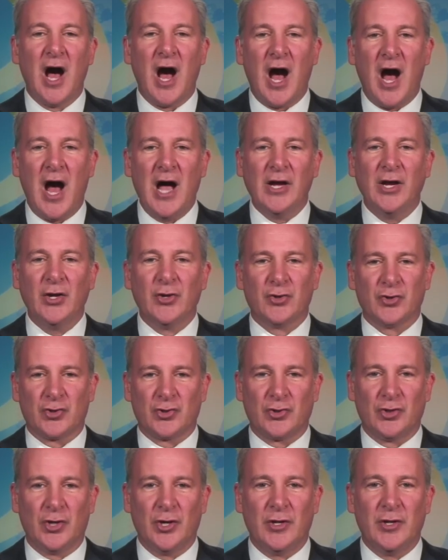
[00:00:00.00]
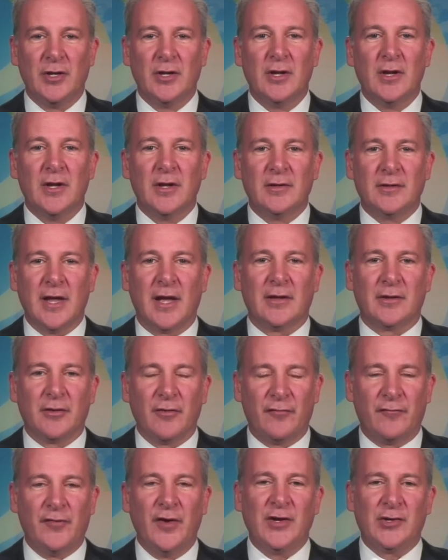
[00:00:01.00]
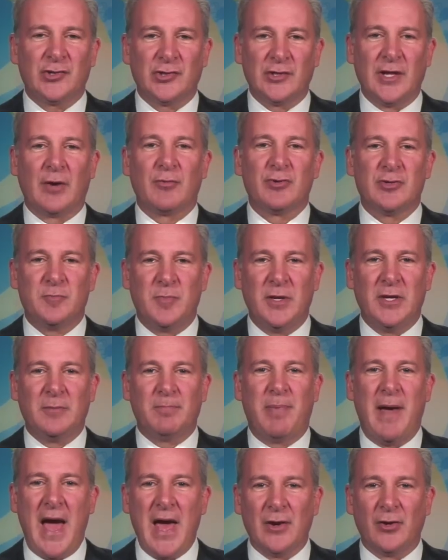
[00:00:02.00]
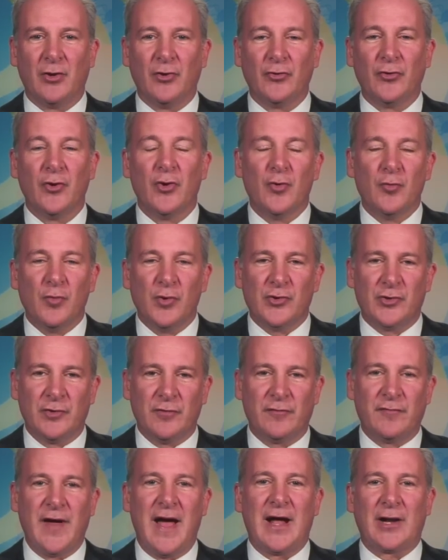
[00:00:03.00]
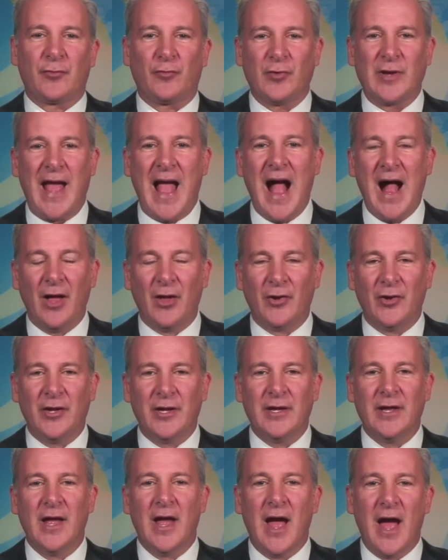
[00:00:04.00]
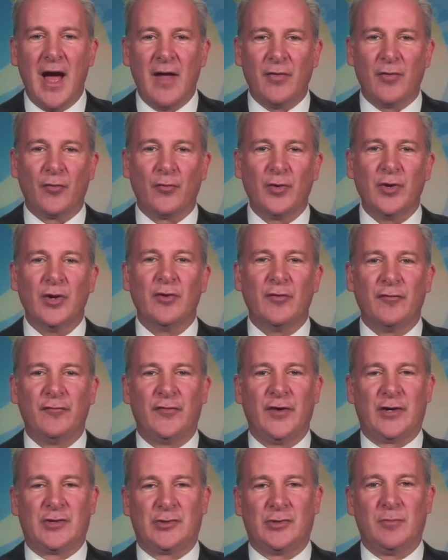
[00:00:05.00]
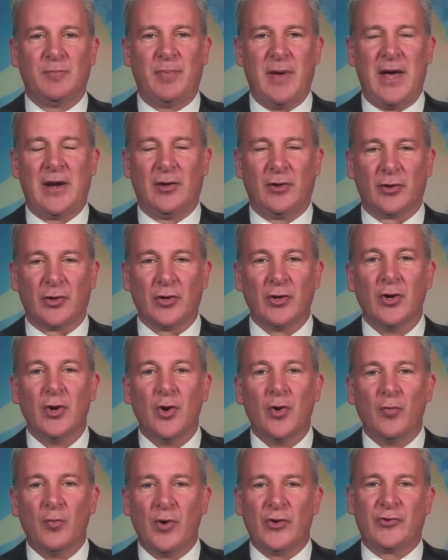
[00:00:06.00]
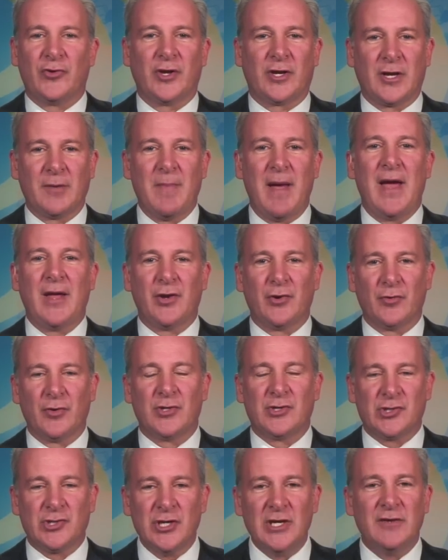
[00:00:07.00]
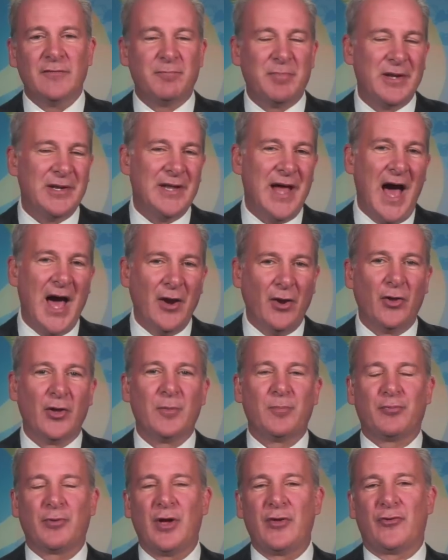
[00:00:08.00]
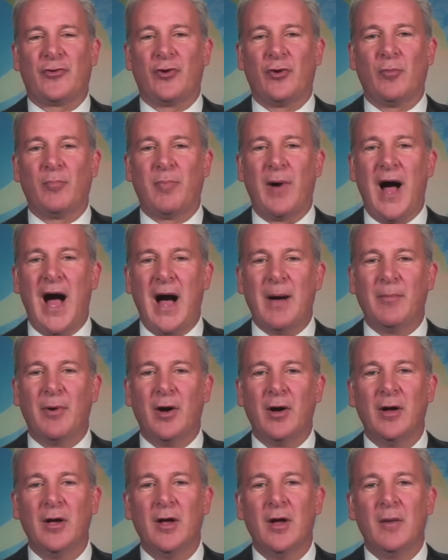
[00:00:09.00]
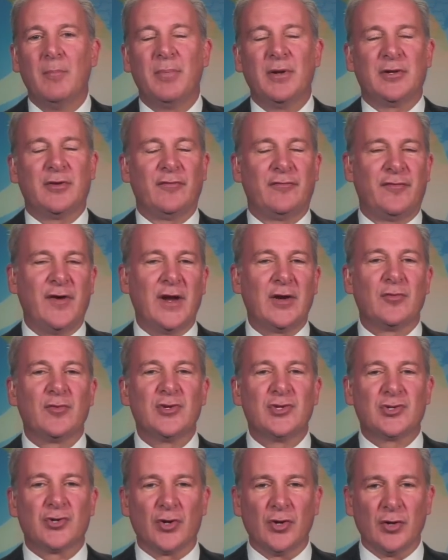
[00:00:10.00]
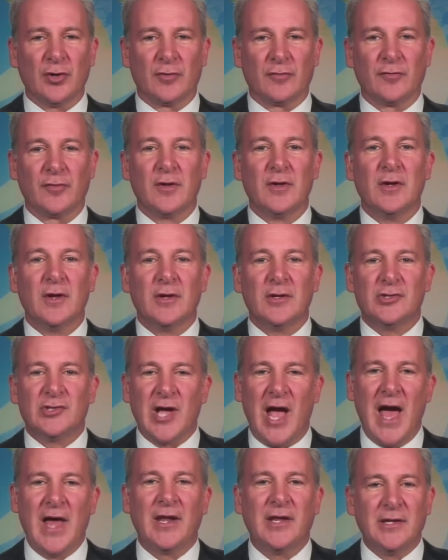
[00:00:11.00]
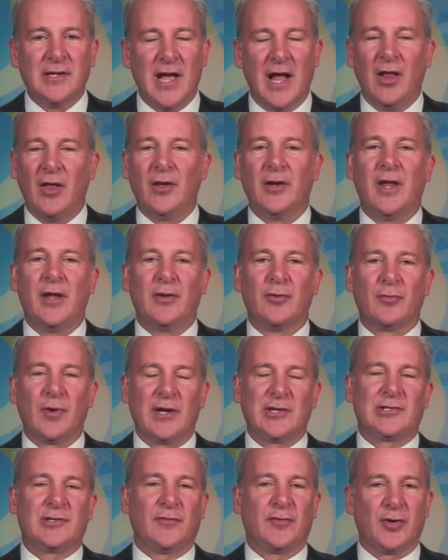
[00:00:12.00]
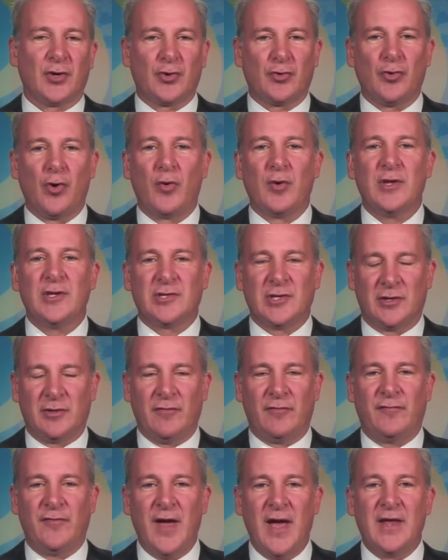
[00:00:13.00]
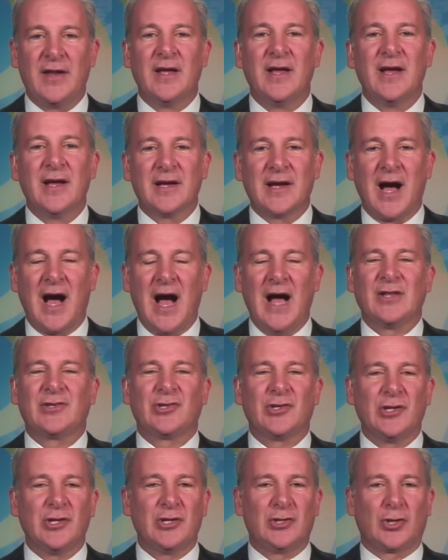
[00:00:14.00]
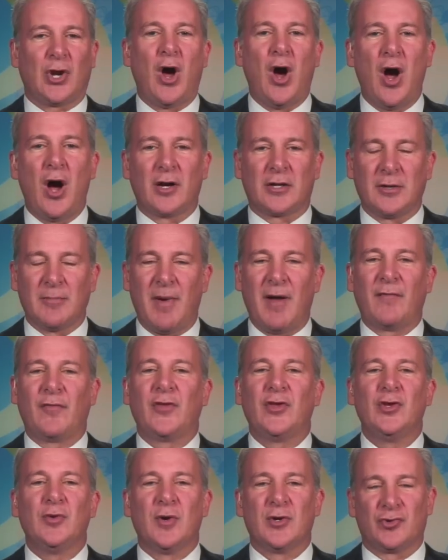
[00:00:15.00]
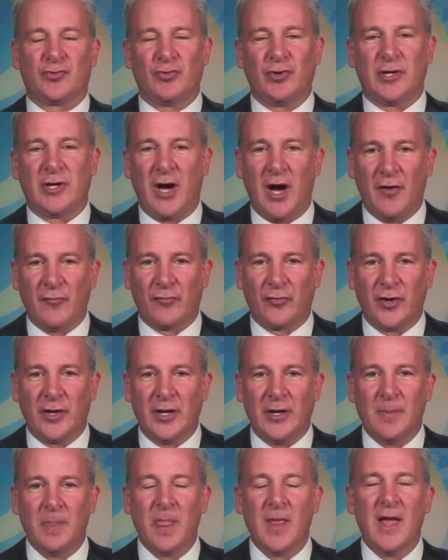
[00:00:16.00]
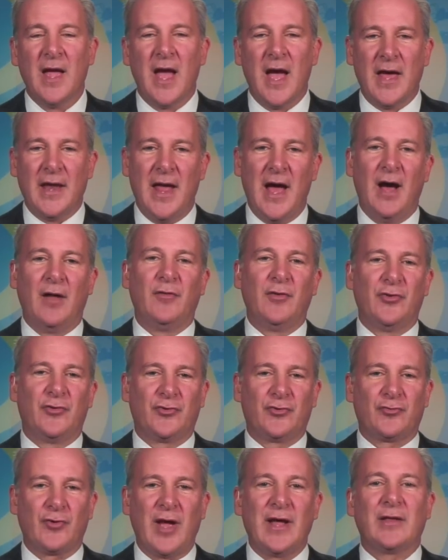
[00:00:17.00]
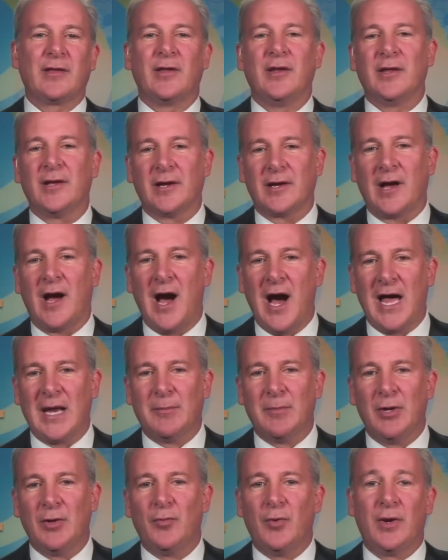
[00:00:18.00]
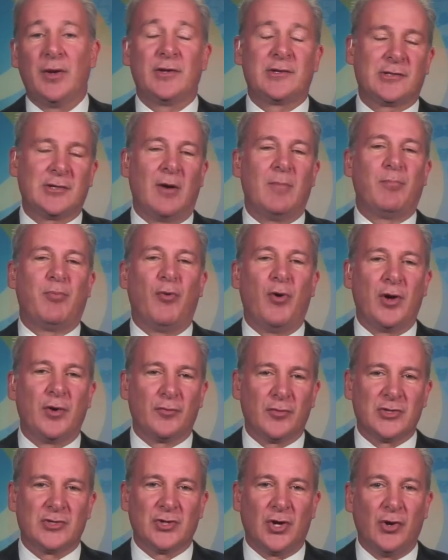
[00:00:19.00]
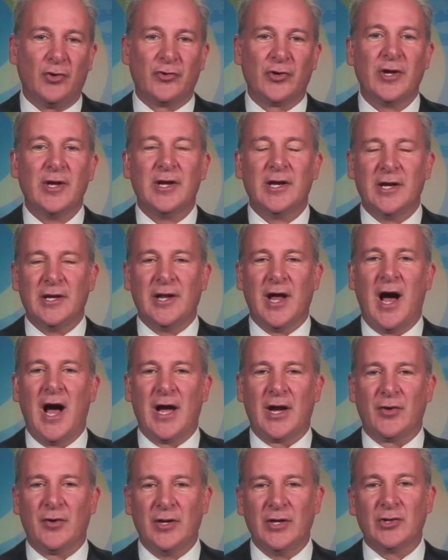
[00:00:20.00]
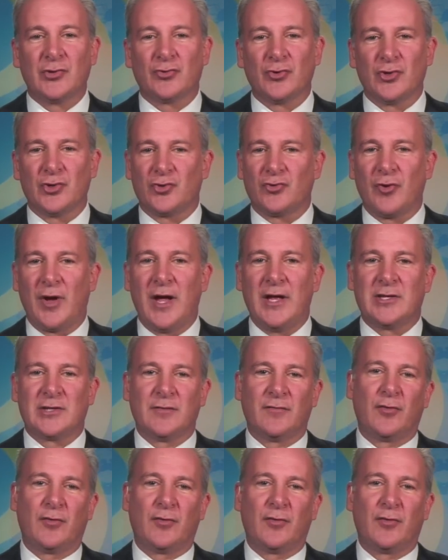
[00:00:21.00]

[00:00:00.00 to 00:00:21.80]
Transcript: I understood that the fiction that was being peddled was in fact reality and the real fiction peddler was the commander in chief, but not only President Obama, but the Federal Reserve. Janet Yellen and the rest of her cronies at the Fed constantly talked about the U.S. recovery and how the strengthening economy would at some point result in higher interest rates.